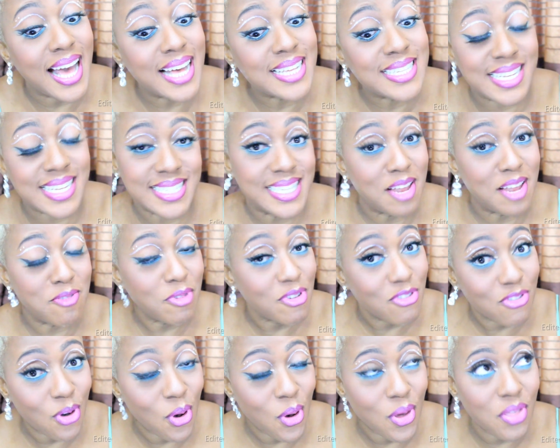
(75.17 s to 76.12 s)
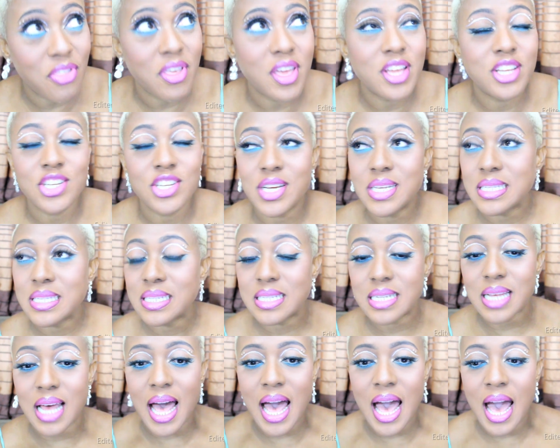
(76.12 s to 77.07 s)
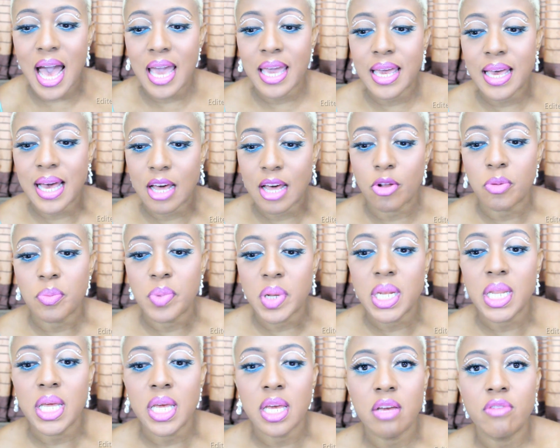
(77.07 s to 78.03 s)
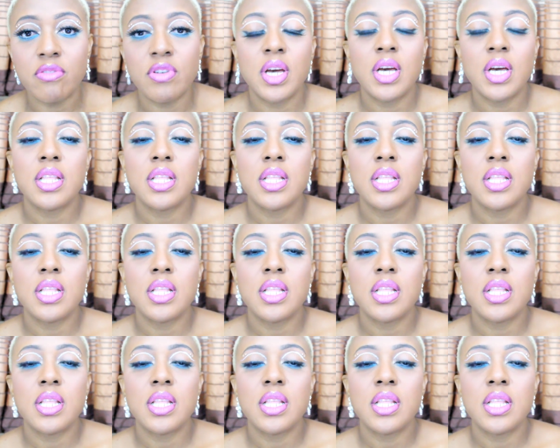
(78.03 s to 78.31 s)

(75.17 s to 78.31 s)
As I said before, they're just, I cannot believe